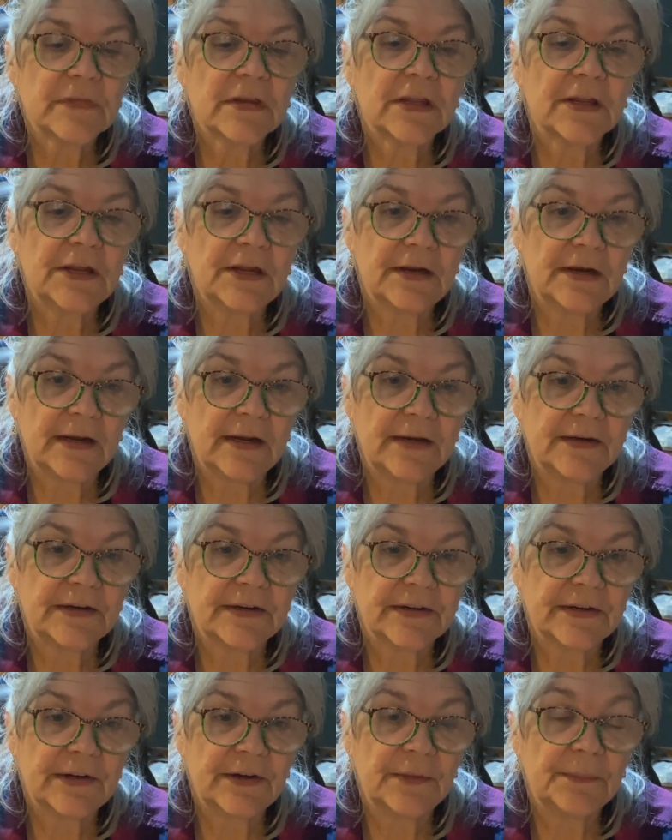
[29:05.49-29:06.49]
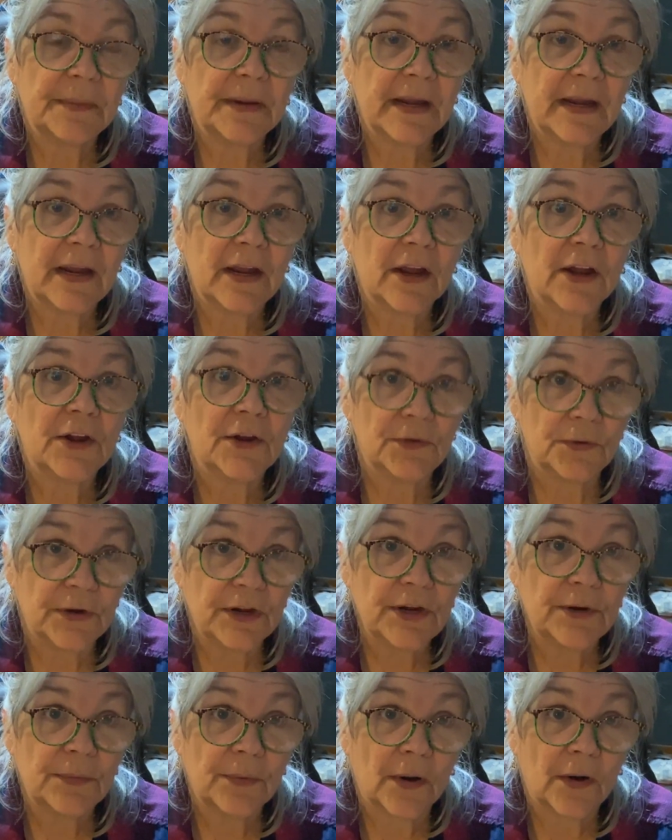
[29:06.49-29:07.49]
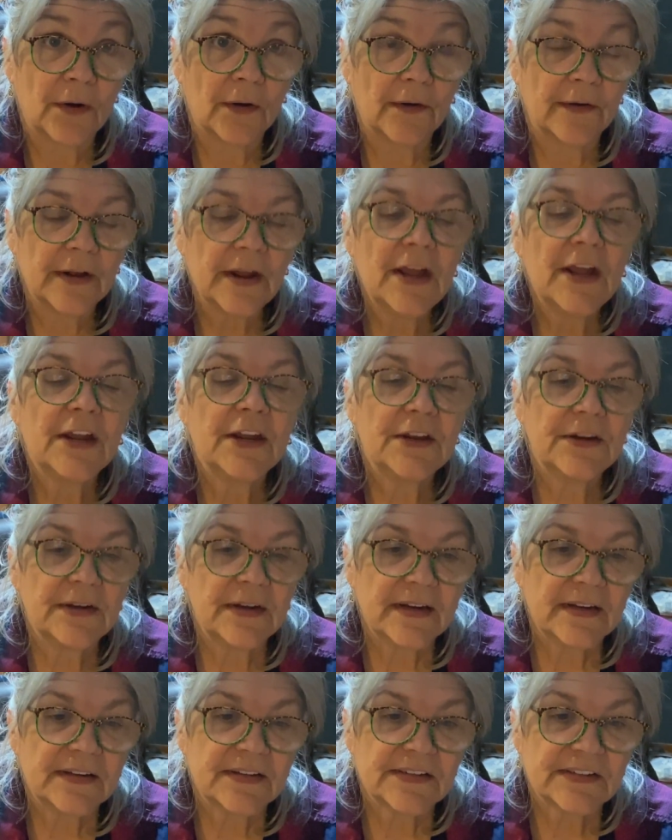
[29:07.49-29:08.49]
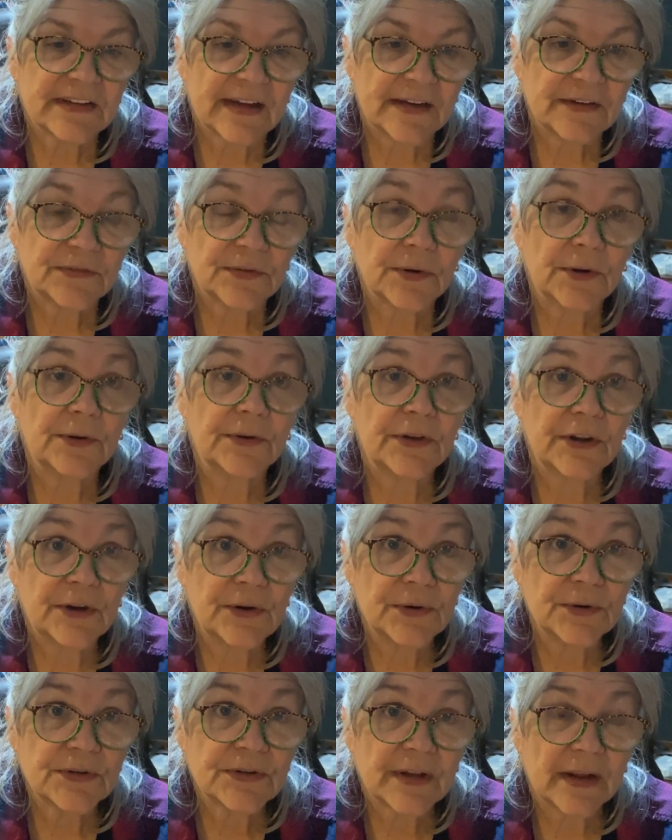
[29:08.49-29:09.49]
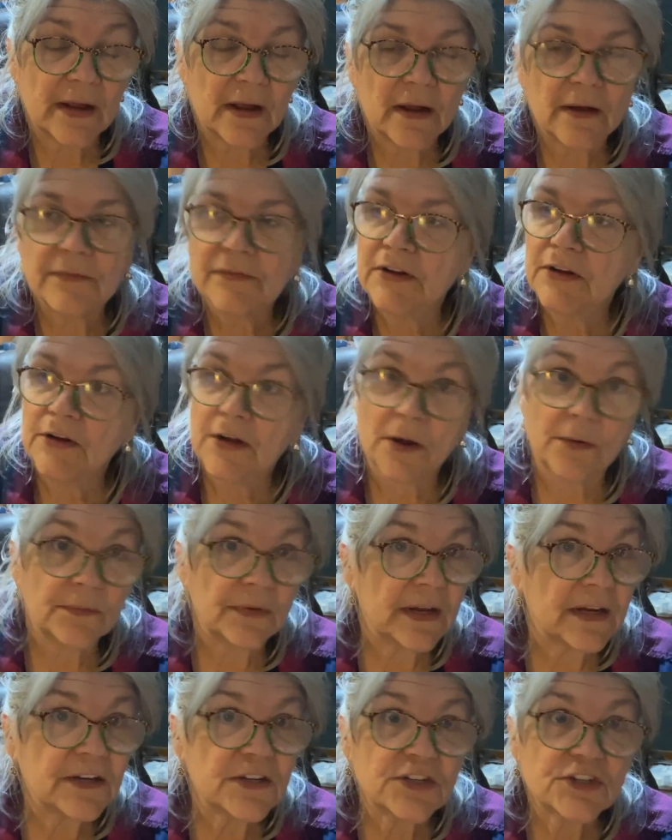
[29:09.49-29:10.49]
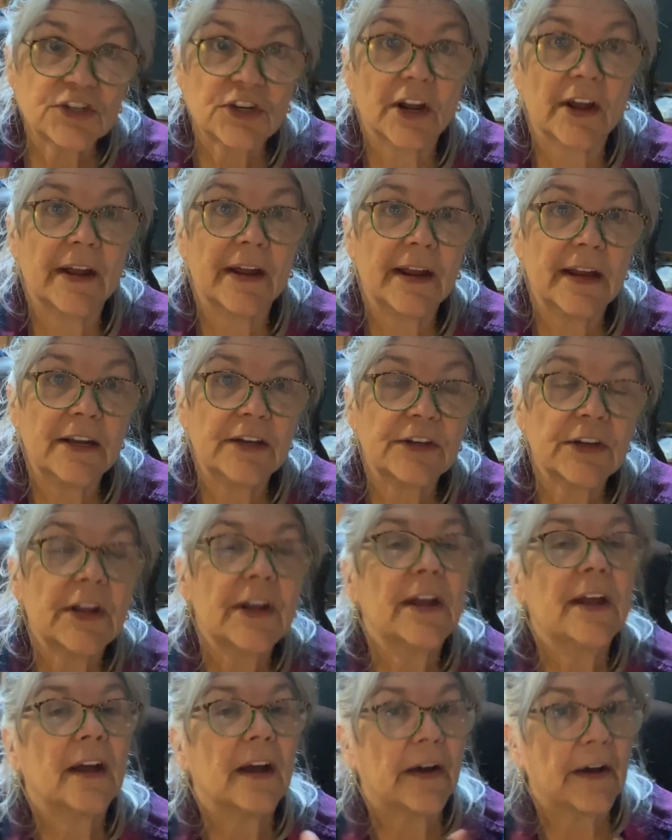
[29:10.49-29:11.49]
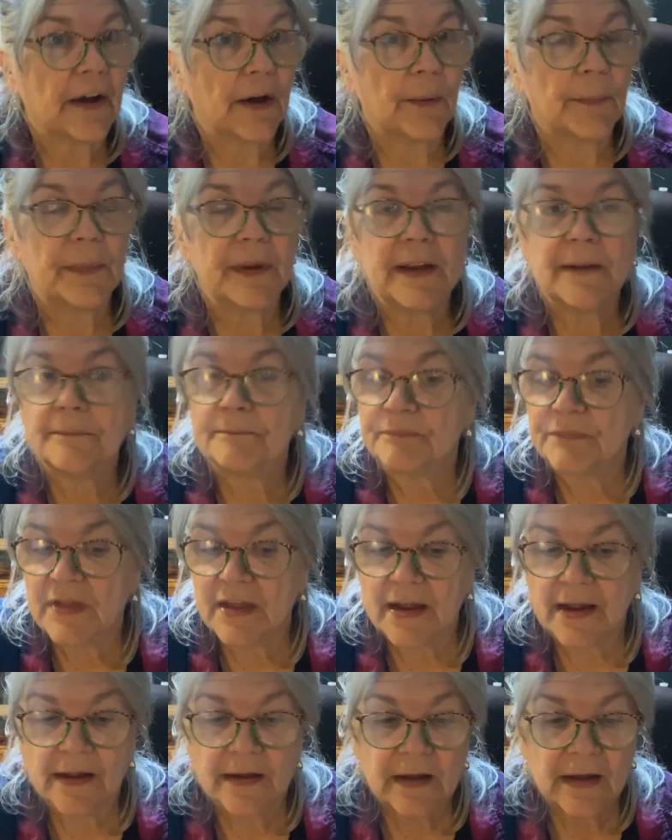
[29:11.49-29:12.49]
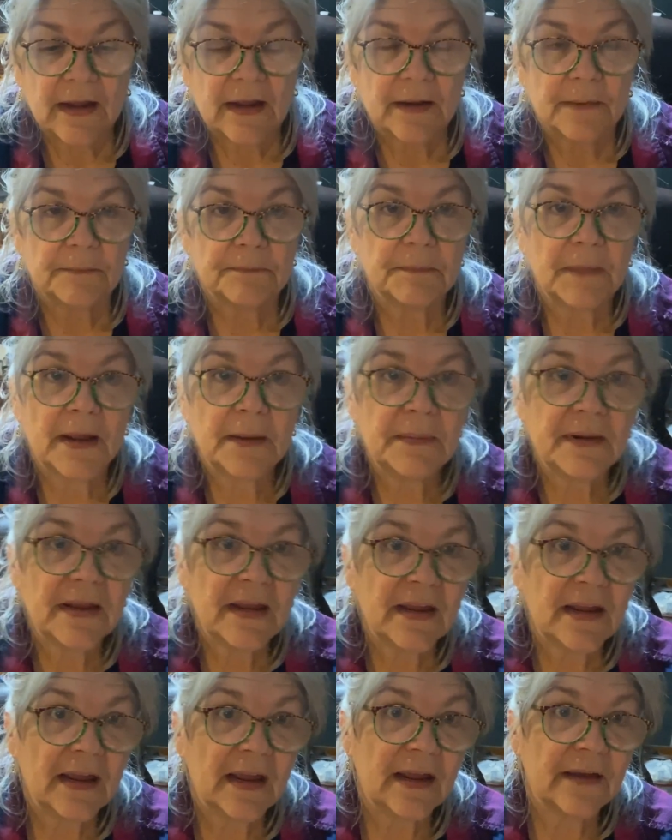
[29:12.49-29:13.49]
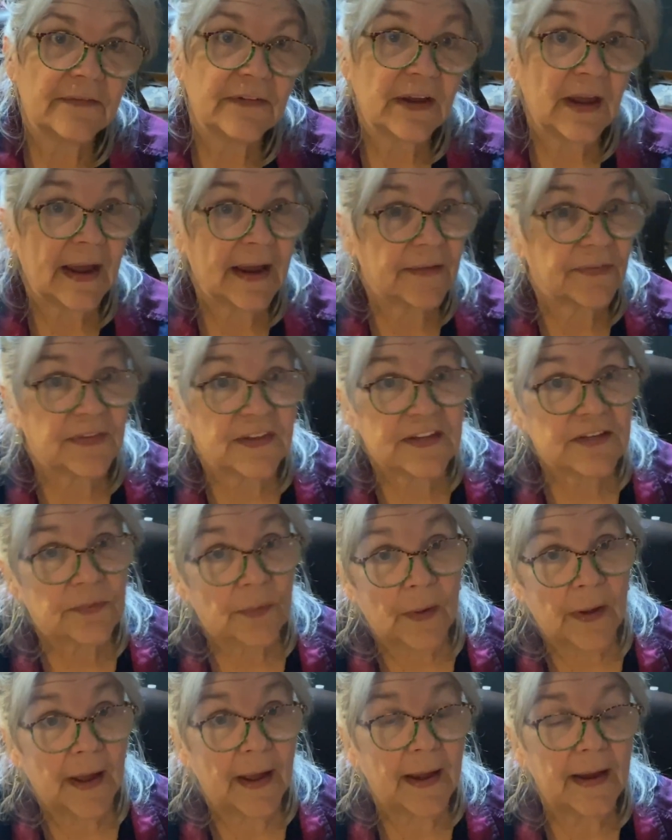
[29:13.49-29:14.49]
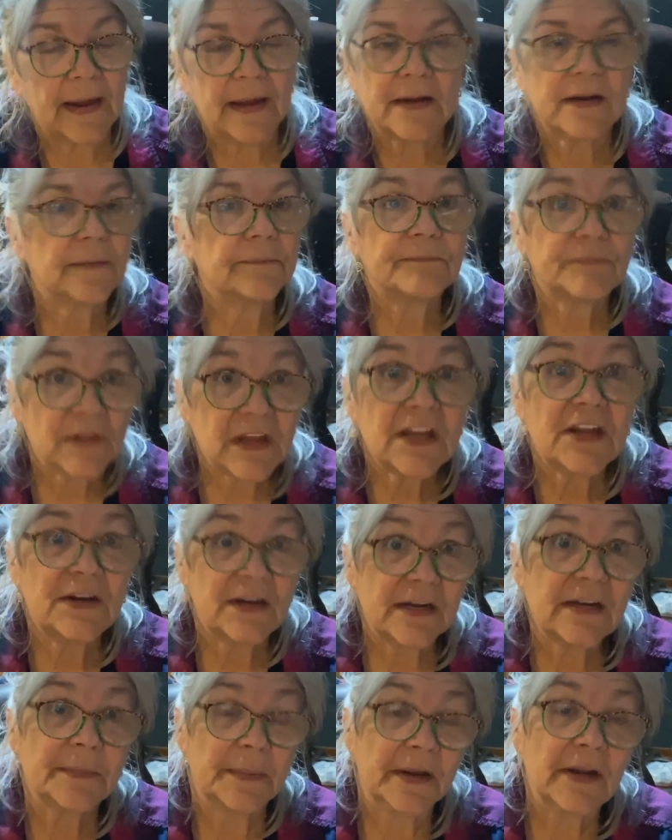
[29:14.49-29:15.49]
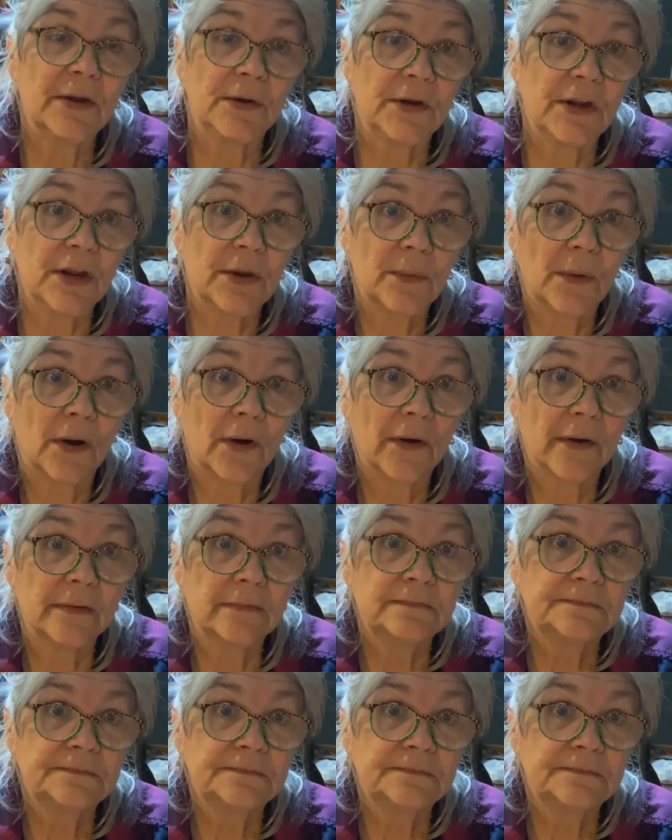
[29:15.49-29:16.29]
You need to be who you are. You need to stay true to yourself. You don't need to change, hoping that maybe if you act this way, you need to be who you are.